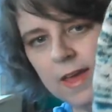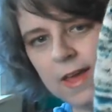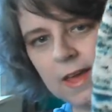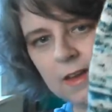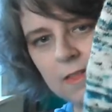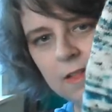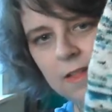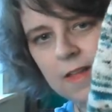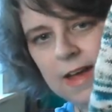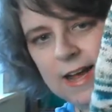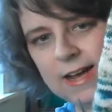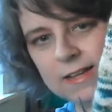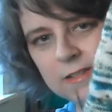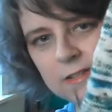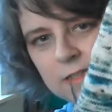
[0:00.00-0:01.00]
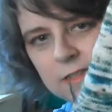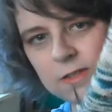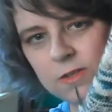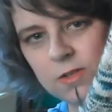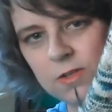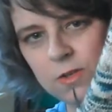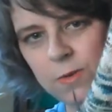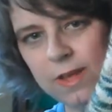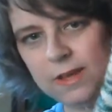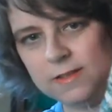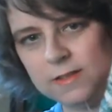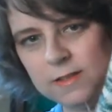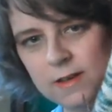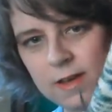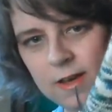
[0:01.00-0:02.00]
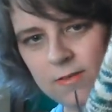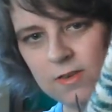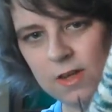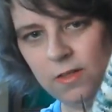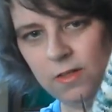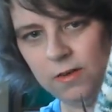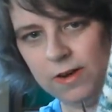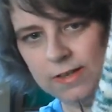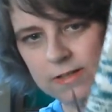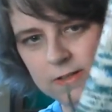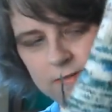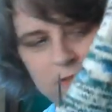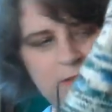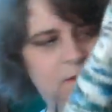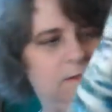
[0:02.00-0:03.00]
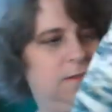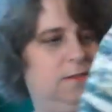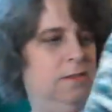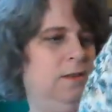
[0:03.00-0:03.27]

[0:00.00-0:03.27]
in the last 2 weeks I've done the rest of this.